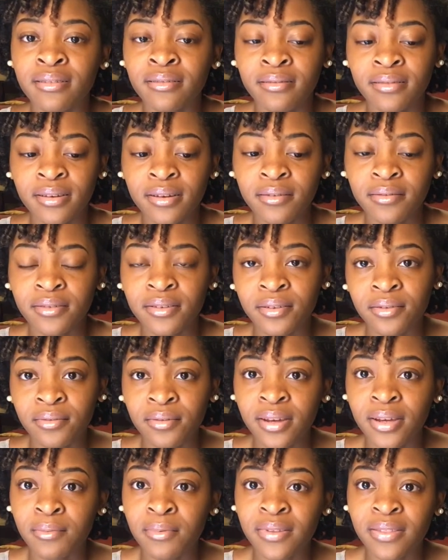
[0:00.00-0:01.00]
you know,
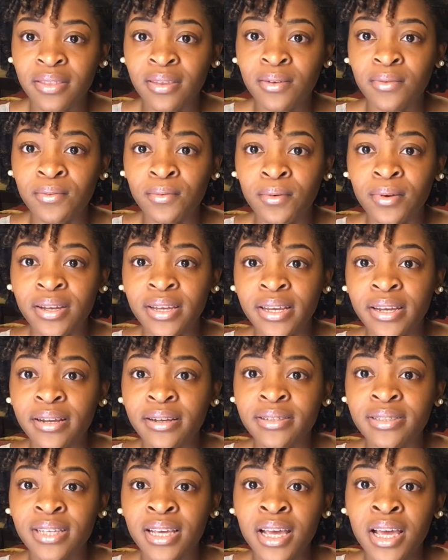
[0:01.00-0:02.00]
degree within four
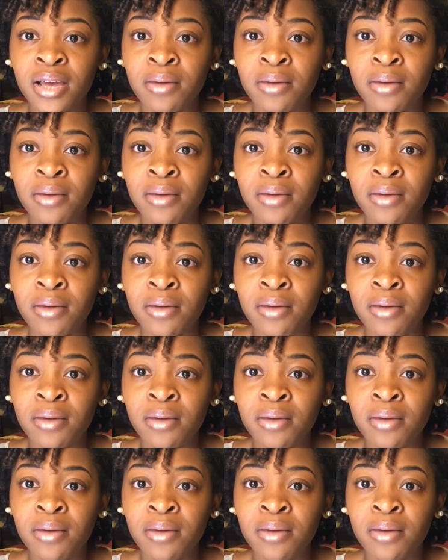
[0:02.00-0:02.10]
years,